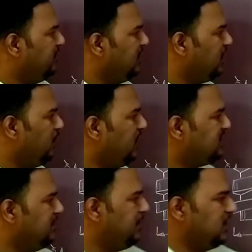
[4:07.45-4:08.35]
we required
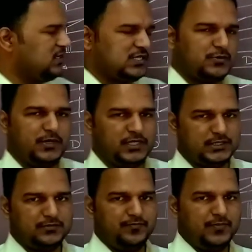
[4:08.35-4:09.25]
separate
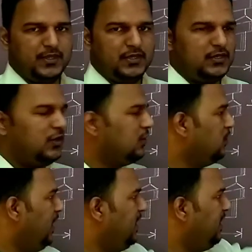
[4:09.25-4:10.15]
instruments or
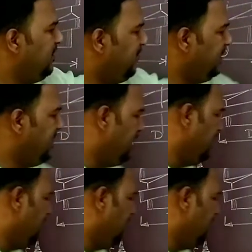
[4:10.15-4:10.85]
to identify that